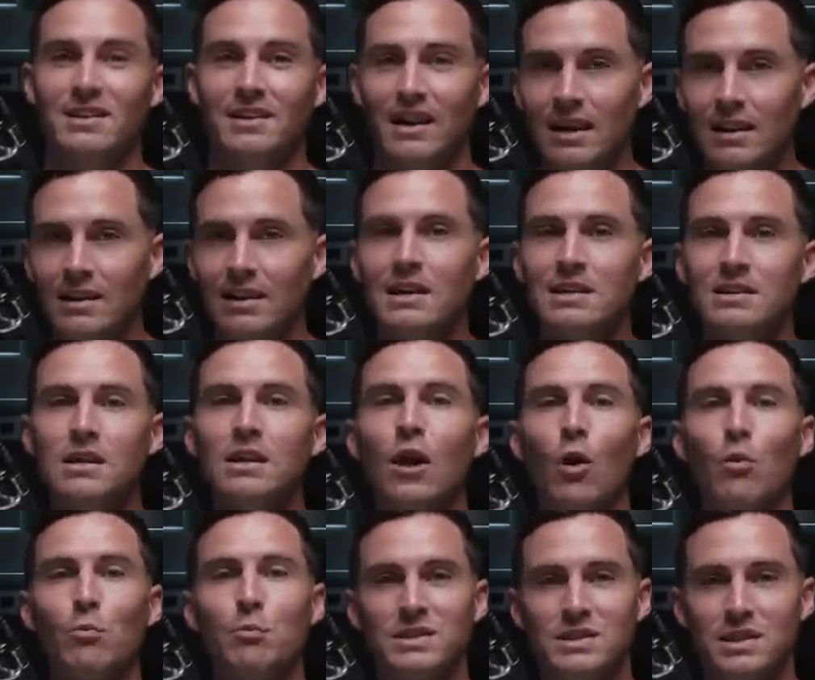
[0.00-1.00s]
in these
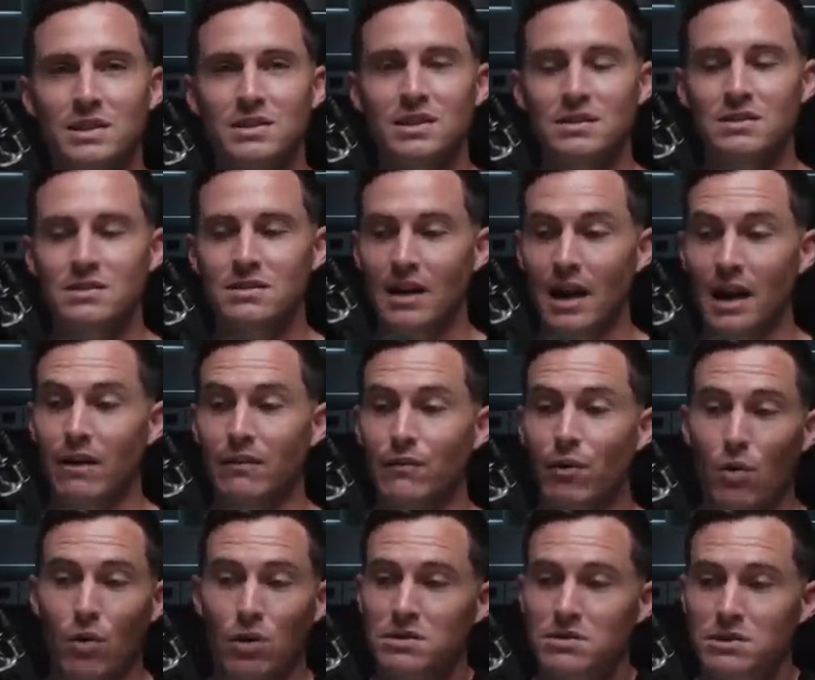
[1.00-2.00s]
low positions. And of
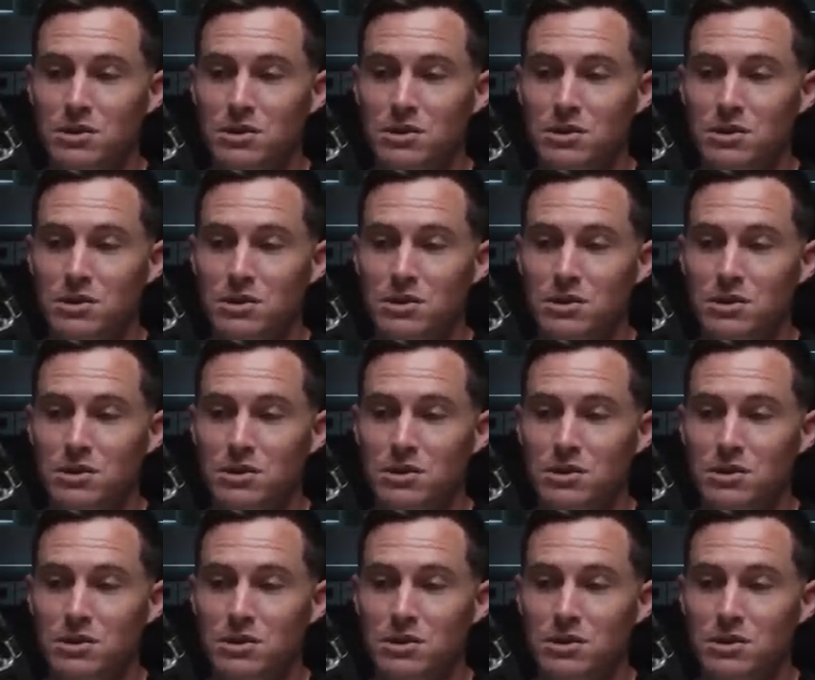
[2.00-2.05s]
course,